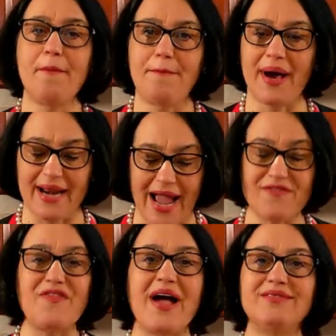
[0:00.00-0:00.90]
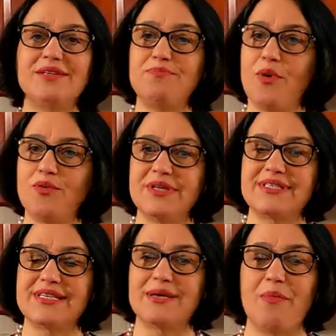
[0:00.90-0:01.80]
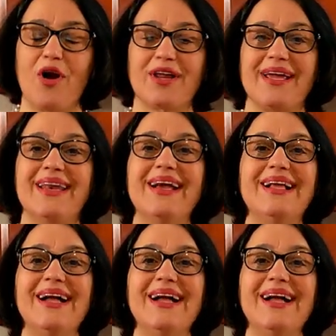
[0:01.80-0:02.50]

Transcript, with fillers: but I found it boneless at the market